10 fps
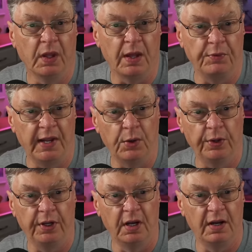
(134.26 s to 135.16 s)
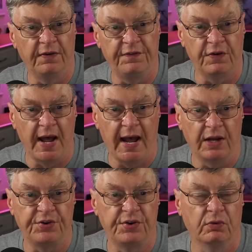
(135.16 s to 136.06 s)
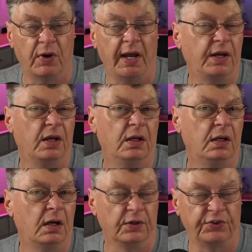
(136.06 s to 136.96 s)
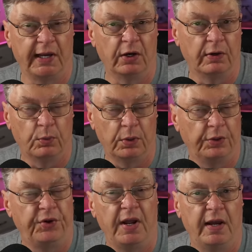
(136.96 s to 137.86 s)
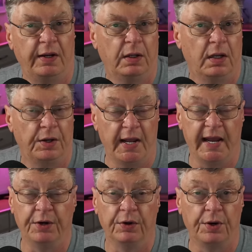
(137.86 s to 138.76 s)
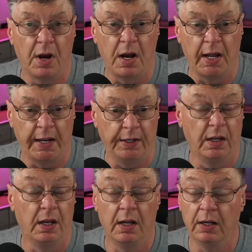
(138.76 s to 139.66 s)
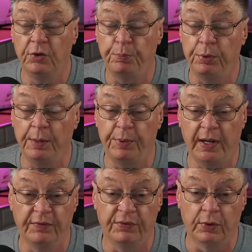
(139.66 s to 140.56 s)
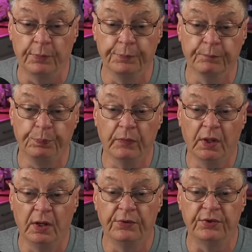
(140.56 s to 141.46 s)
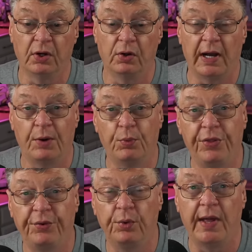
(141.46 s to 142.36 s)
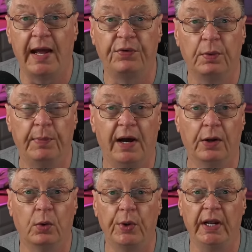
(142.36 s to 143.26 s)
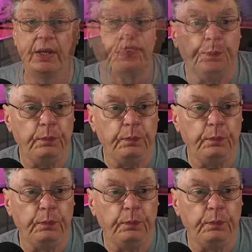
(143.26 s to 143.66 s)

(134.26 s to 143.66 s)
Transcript: and they would flash, like on a scale of 1 to 10, an 8 or a 9. It was pretty painful. So I went through that for about a week.